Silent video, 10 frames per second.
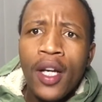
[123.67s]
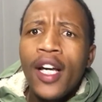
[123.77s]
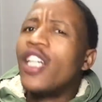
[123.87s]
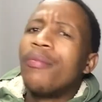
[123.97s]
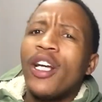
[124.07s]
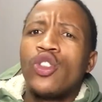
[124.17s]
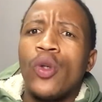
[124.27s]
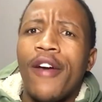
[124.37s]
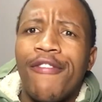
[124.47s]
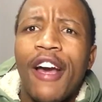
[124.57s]
It makes you
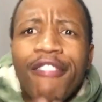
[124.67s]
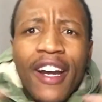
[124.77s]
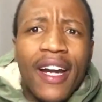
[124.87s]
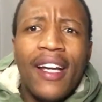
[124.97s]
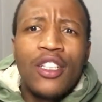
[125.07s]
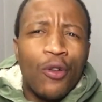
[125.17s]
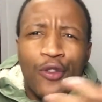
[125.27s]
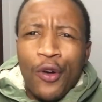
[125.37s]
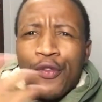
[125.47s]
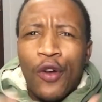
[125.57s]
have a variety
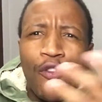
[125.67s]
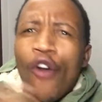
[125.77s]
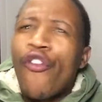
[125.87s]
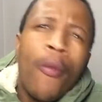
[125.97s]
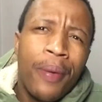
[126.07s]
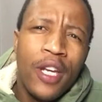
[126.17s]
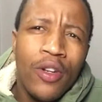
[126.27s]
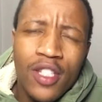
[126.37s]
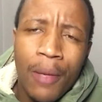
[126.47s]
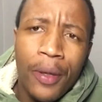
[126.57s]
of
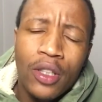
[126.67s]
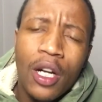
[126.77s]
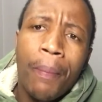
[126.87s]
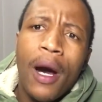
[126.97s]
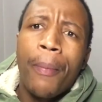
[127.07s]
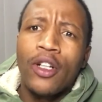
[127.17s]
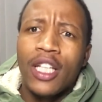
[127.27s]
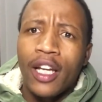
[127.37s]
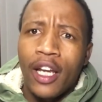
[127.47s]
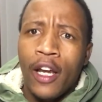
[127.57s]
opinions about the
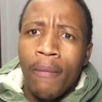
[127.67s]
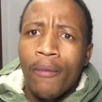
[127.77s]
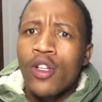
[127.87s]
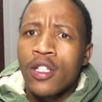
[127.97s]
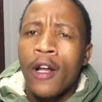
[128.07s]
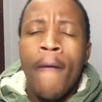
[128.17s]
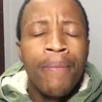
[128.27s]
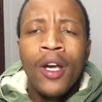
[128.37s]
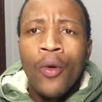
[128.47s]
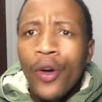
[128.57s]
game. Because
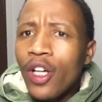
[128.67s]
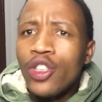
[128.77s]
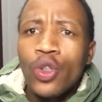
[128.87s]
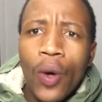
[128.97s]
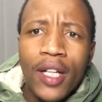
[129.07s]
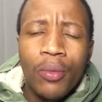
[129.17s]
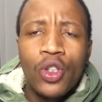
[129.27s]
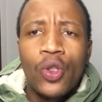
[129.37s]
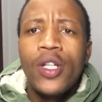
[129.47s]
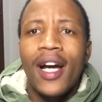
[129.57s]
we don't do what
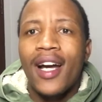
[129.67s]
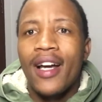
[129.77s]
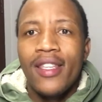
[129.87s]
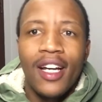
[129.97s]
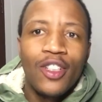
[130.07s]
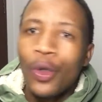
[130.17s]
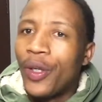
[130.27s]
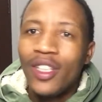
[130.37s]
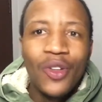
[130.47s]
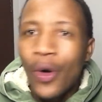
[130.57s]
Junior Kanye are
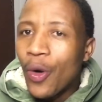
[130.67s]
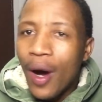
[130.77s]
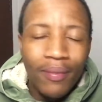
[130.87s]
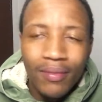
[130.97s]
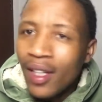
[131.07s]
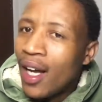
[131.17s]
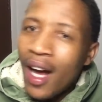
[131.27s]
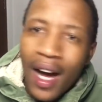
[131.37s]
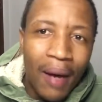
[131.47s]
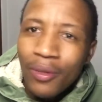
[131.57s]
doing. No, I'm
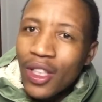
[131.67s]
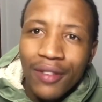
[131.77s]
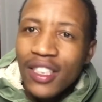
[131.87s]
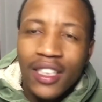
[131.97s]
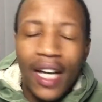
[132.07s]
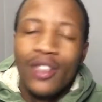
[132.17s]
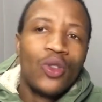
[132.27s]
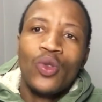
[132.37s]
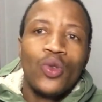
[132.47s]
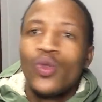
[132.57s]
not even trying
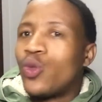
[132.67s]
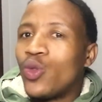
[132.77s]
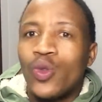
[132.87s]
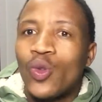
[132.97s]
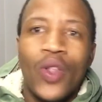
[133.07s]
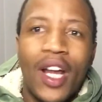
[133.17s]
to do that.